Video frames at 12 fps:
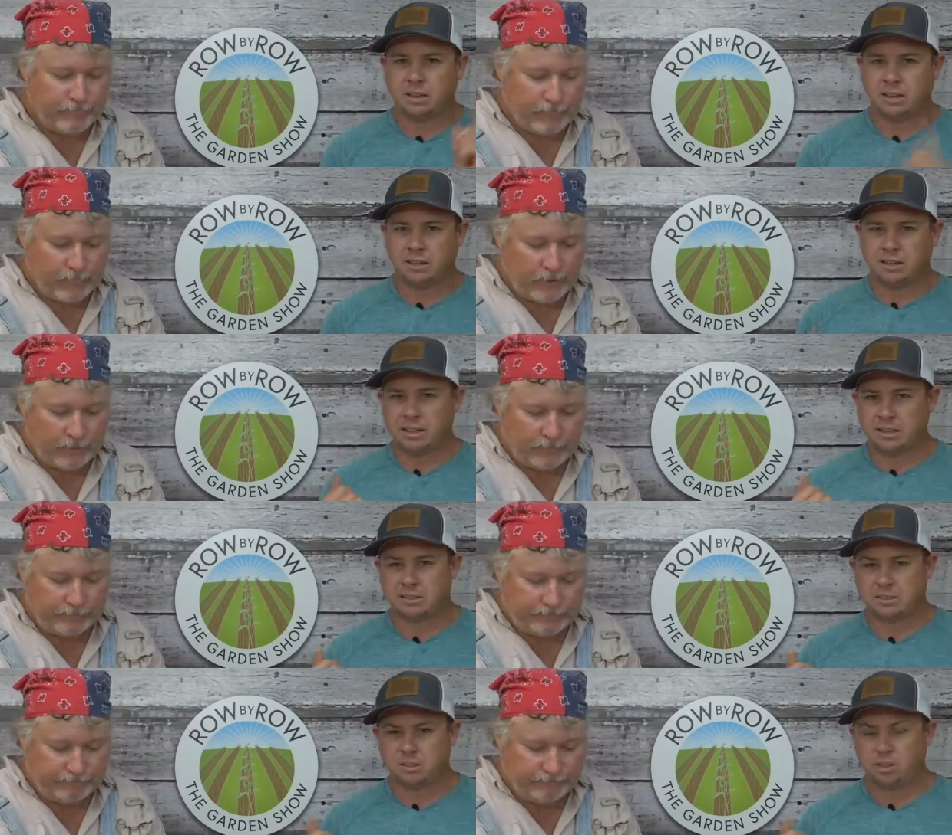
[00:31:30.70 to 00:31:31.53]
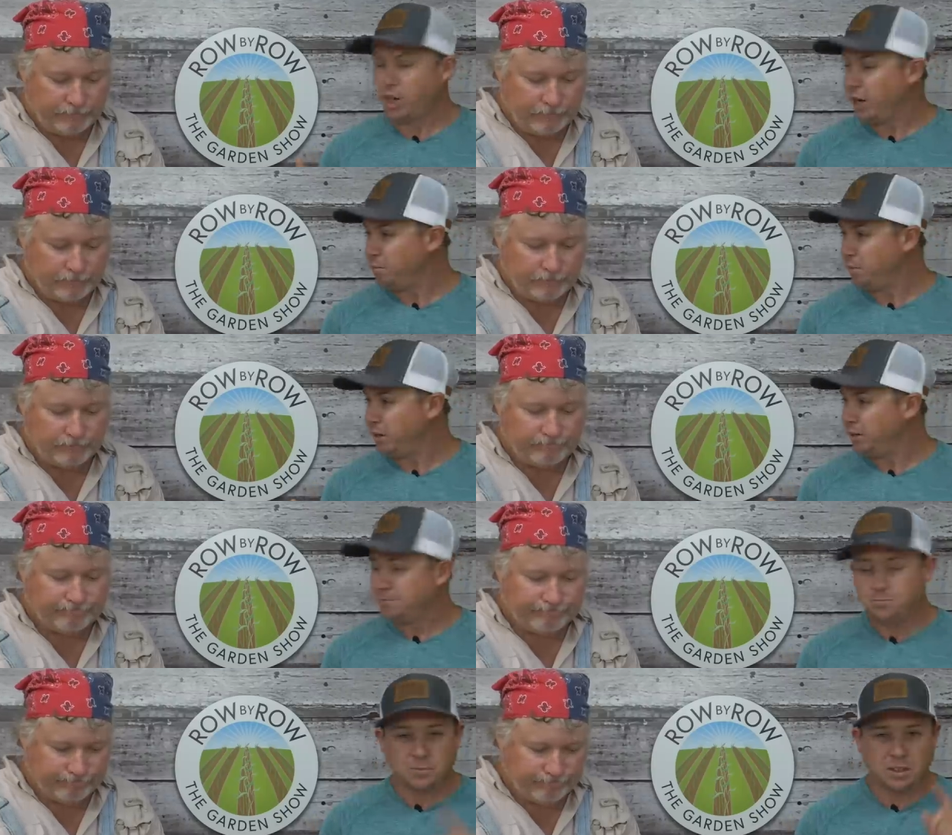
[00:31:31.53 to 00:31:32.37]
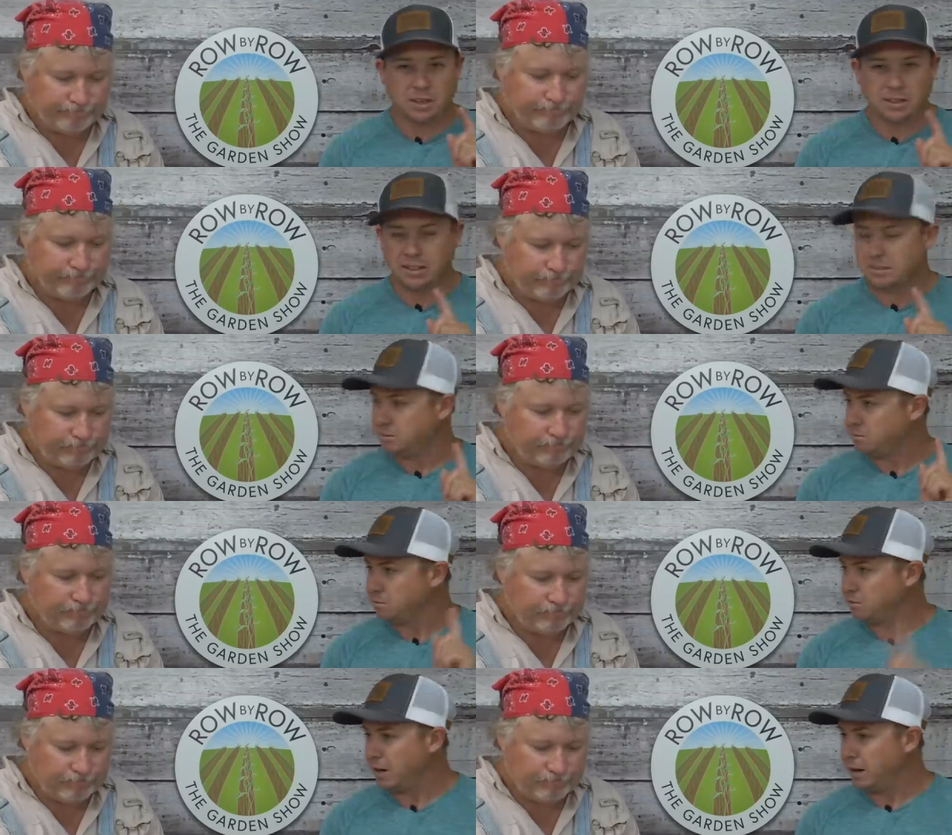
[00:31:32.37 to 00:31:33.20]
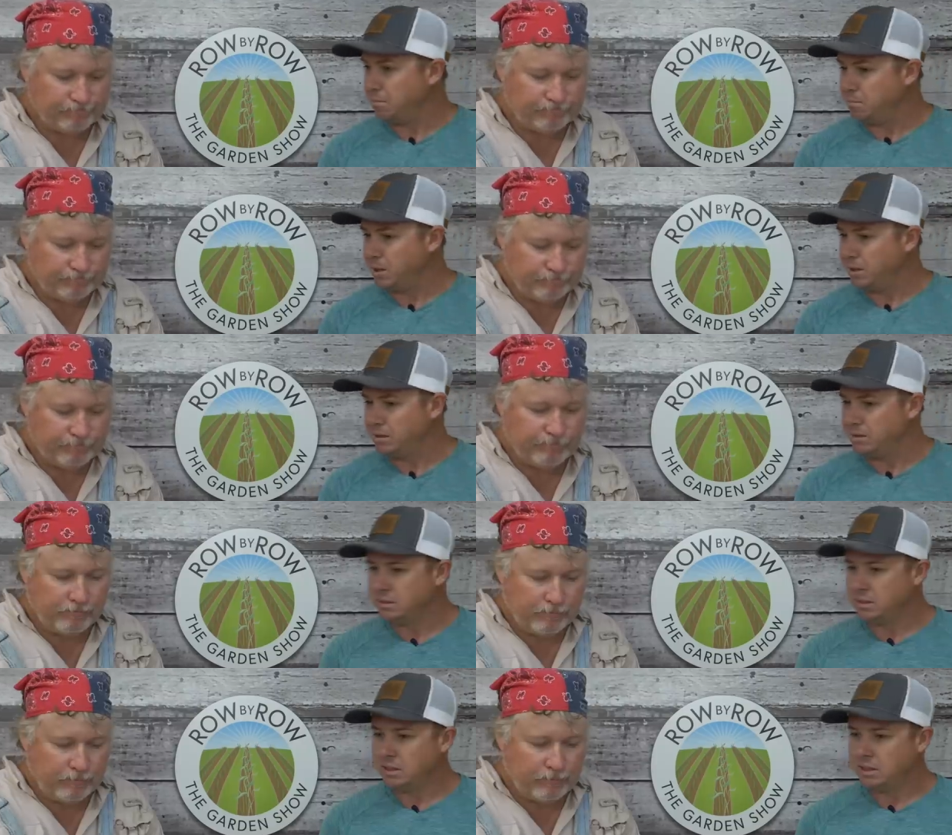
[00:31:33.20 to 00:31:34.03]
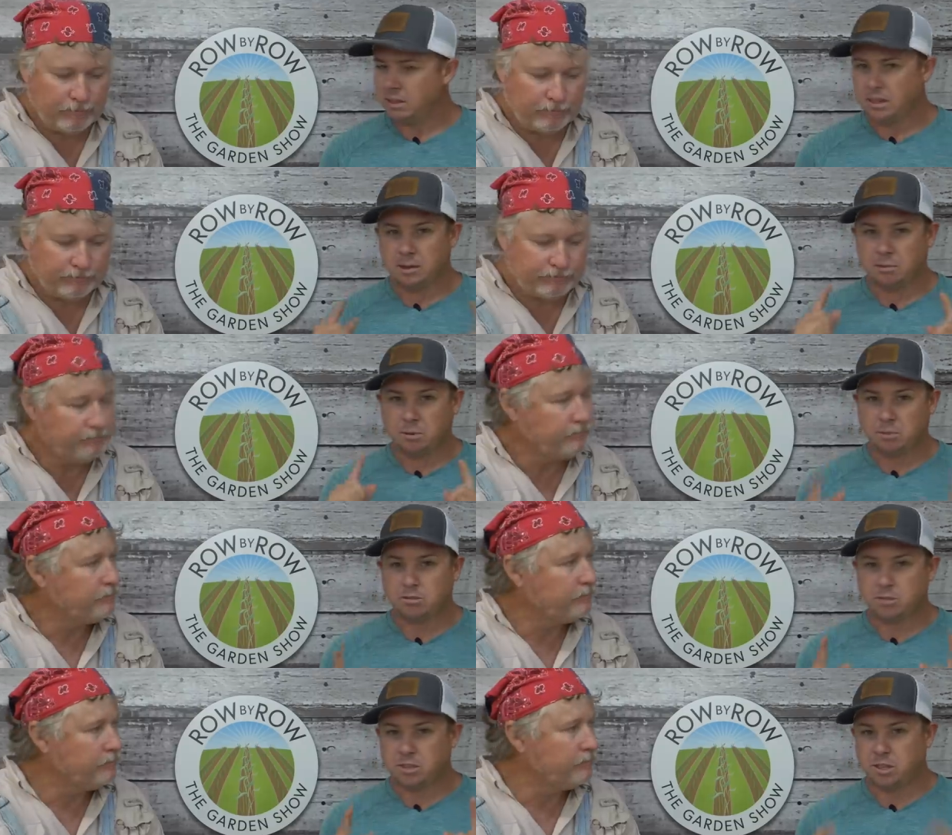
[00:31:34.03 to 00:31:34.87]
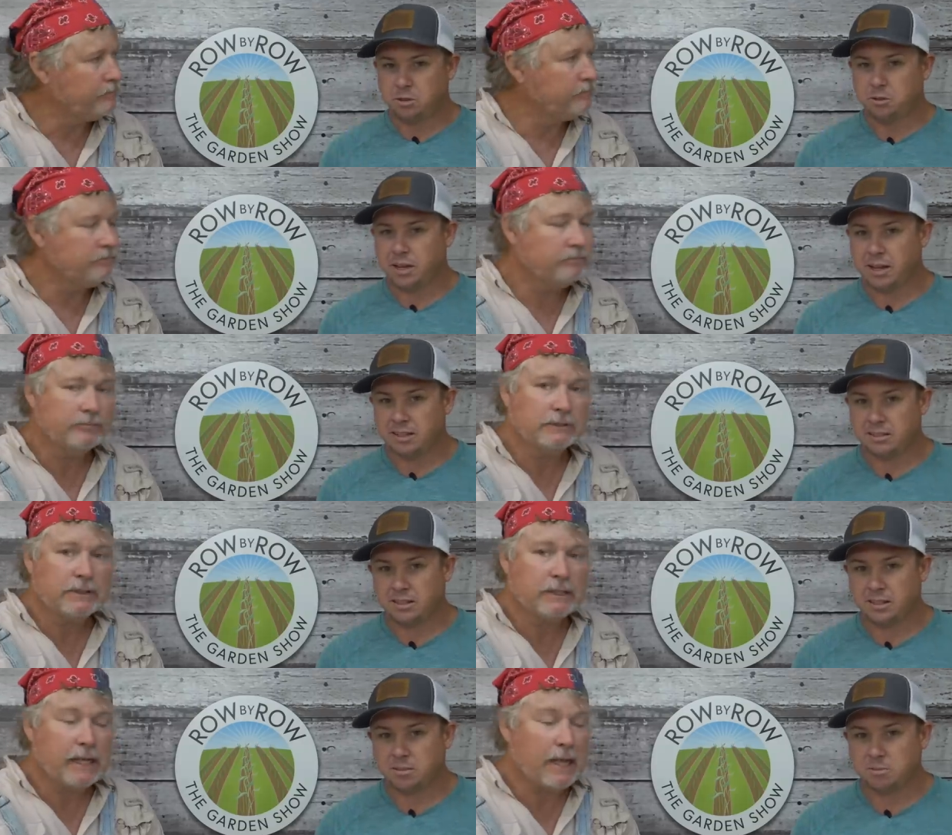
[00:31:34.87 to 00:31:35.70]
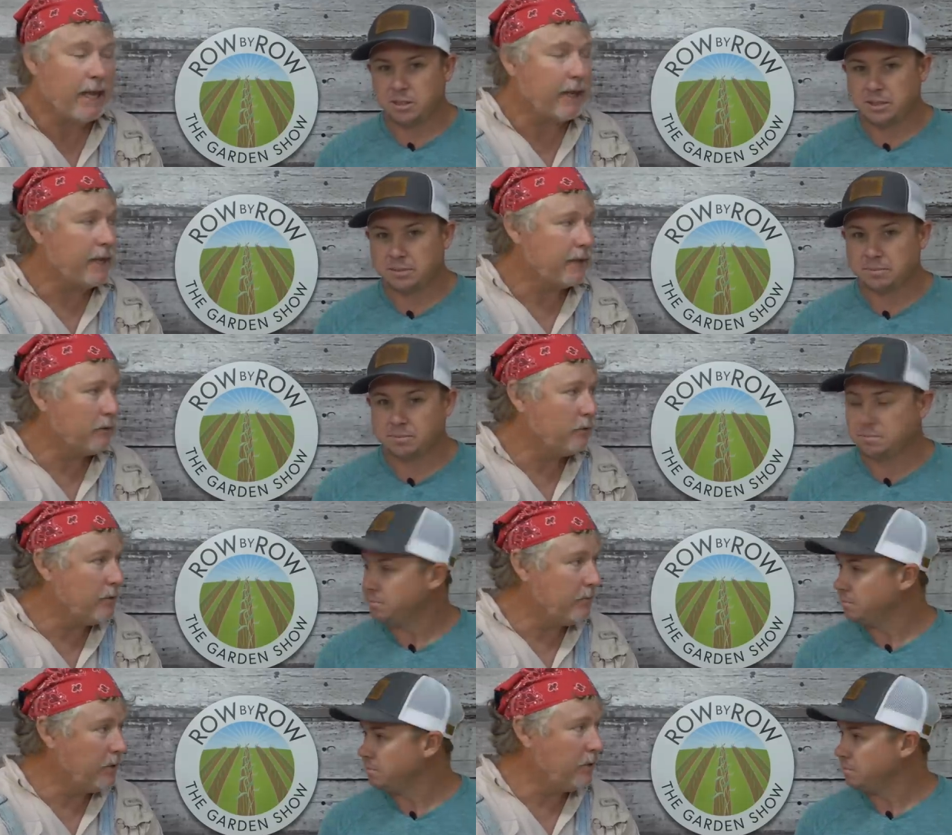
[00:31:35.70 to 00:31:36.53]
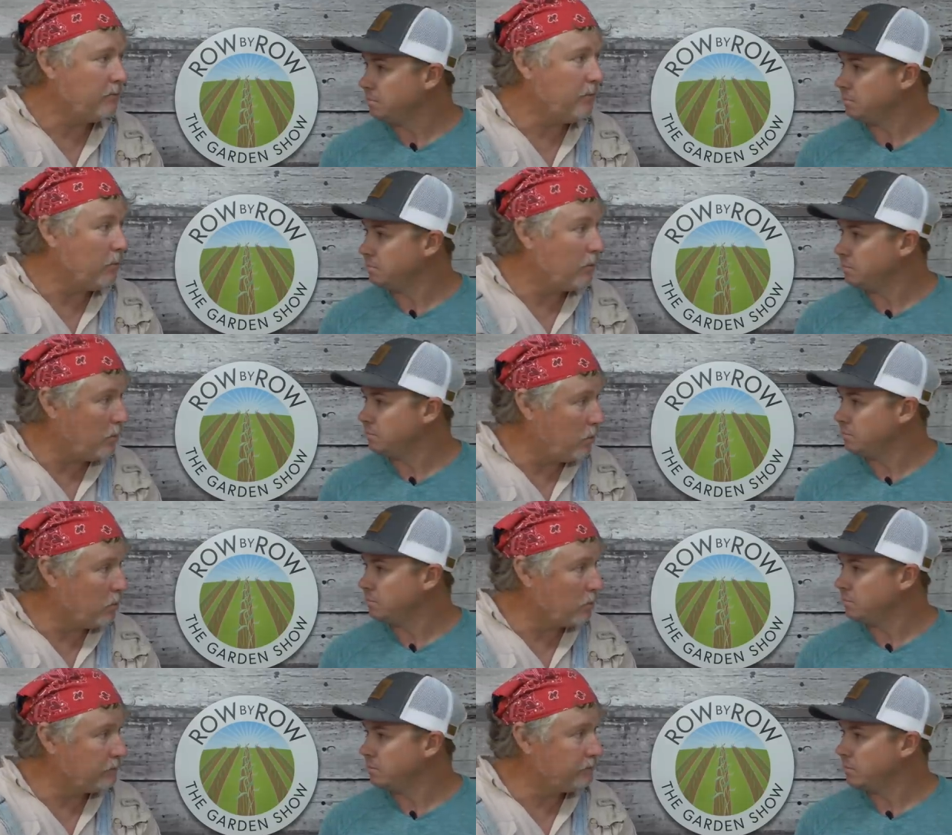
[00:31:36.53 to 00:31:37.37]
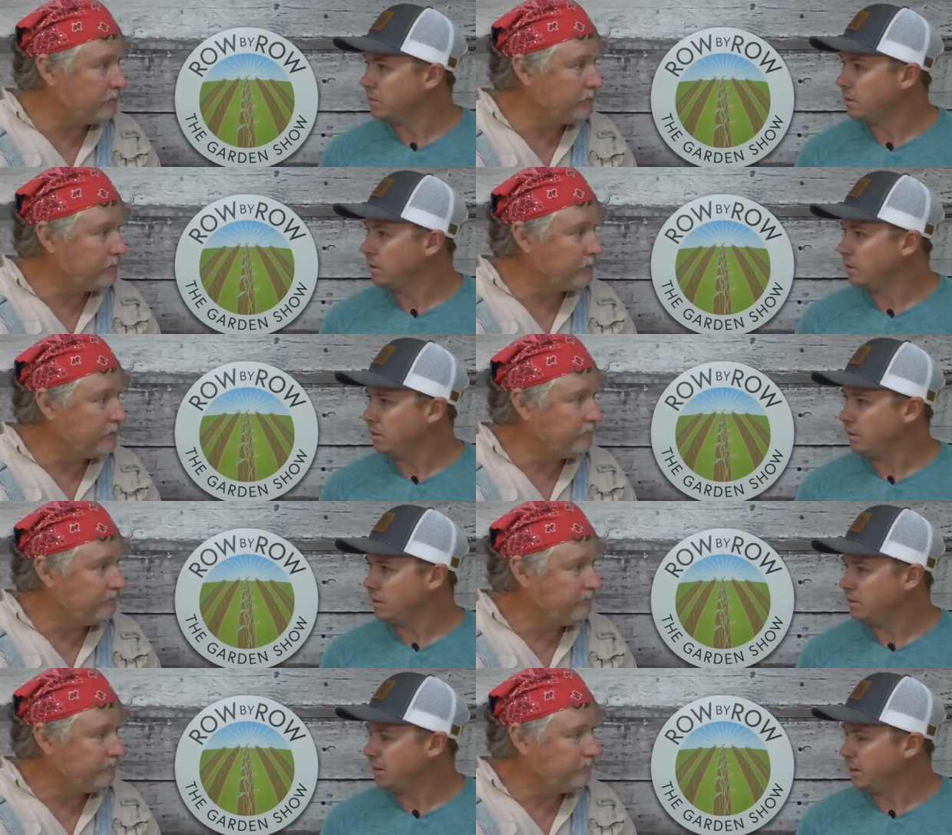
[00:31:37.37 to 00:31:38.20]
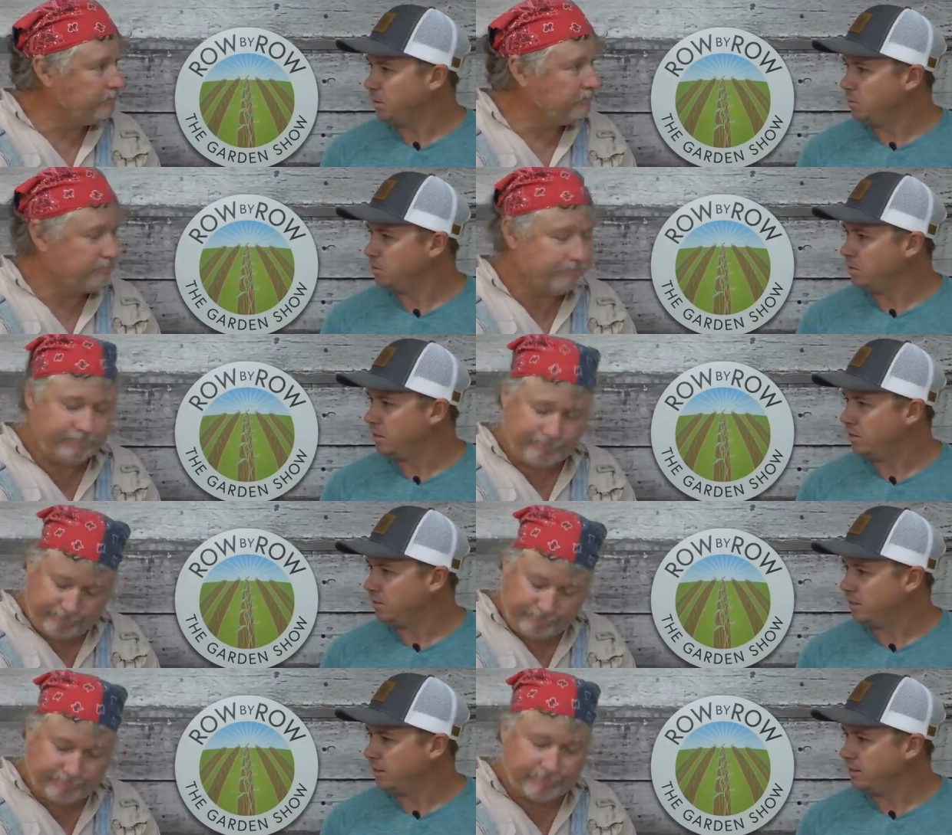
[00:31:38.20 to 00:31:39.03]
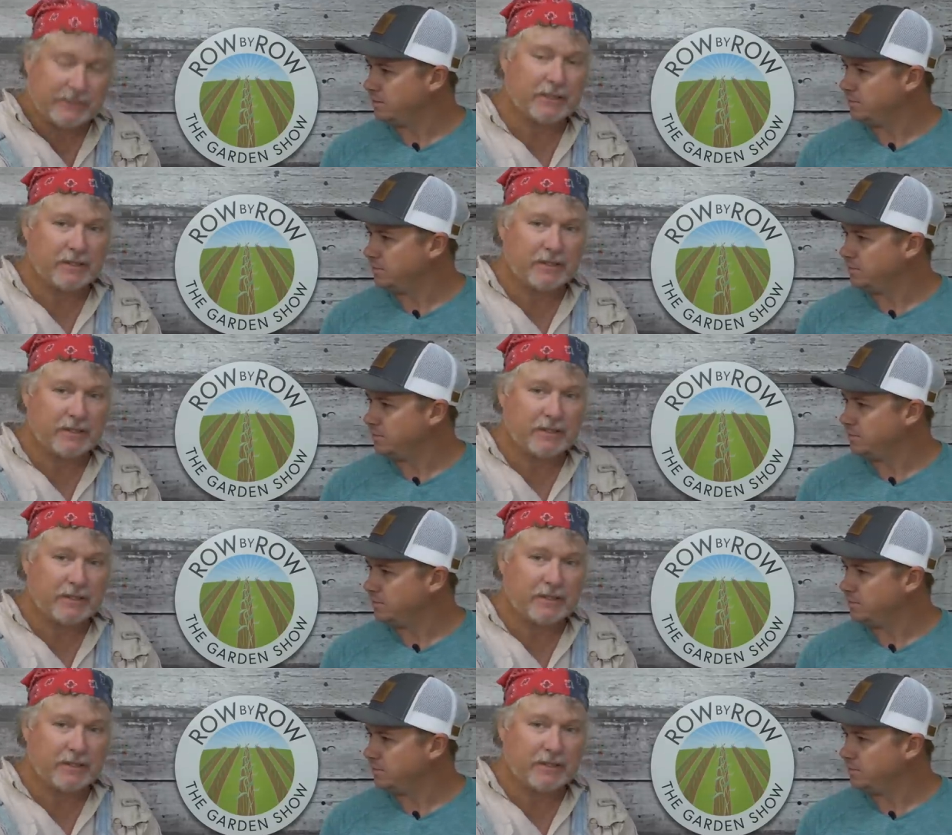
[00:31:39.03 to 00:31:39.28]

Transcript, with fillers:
Speaker 1: Hit that share button, hit that subscribe button, and we will see you guys next week. I got
Speaker 2: to go get me another bowl corn.
Speaker 1: It's terrible stuff, ain't